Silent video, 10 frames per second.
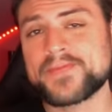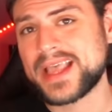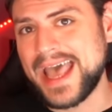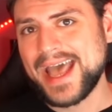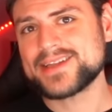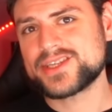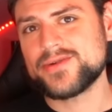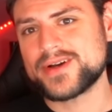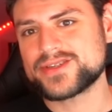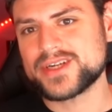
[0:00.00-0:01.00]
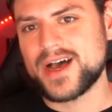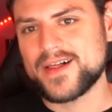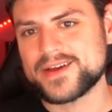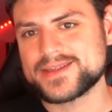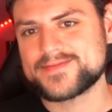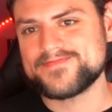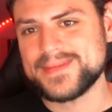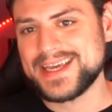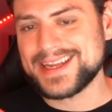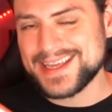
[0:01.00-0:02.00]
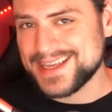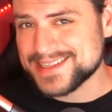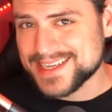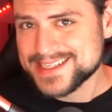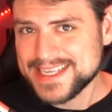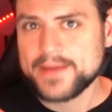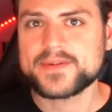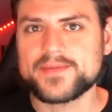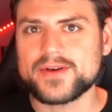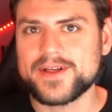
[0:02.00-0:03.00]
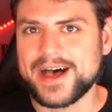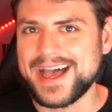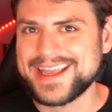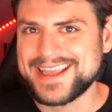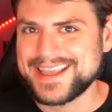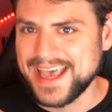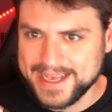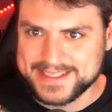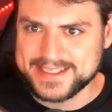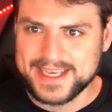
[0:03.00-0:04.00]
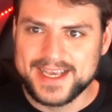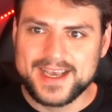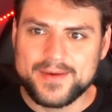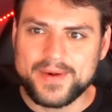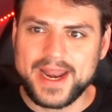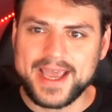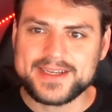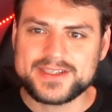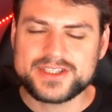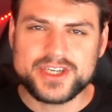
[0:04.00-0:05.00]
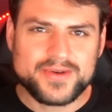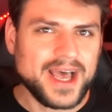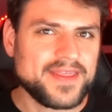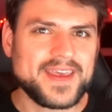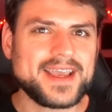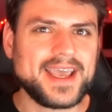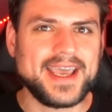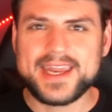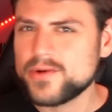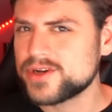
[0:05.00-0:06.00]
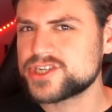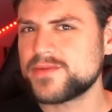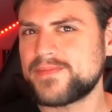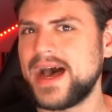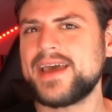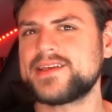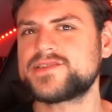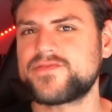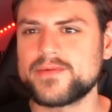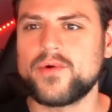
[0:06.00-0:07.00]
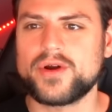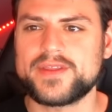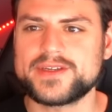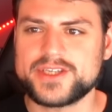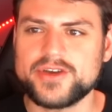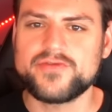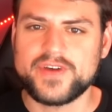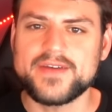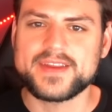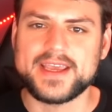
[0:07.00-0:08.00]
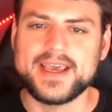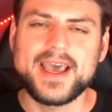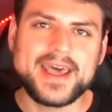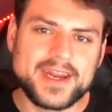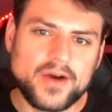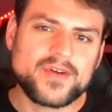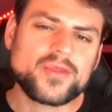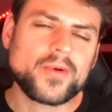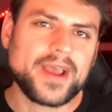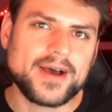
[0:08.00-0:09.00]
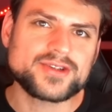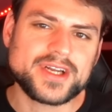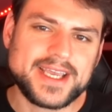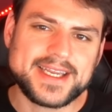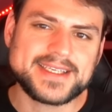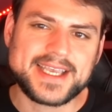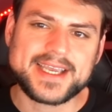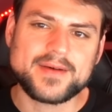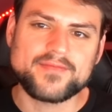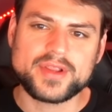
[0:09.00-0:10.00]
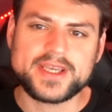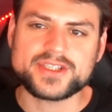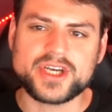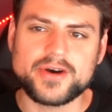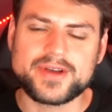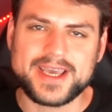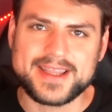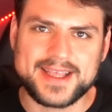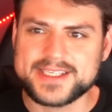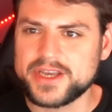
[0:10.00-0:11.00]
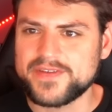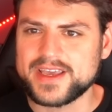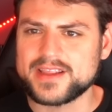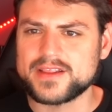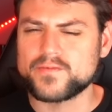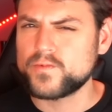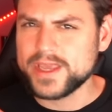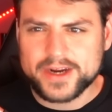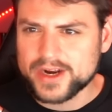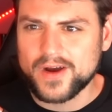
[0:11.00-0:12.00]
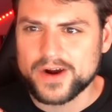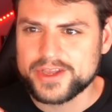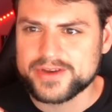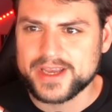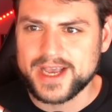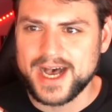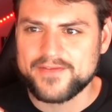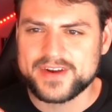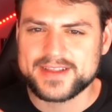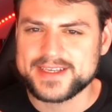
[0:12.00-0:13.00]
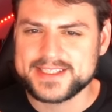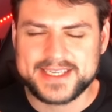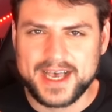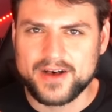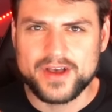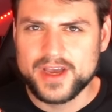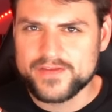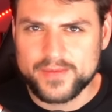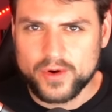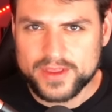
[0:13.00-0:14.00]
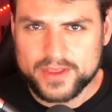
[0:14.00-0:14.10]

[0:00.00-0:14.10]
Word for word: At $200, it is acceptable, I guess. But I do not think anyone should buy this for more than $250. And at over $300, it is a complete joke unless you have a weaker card you can confidently sell for more than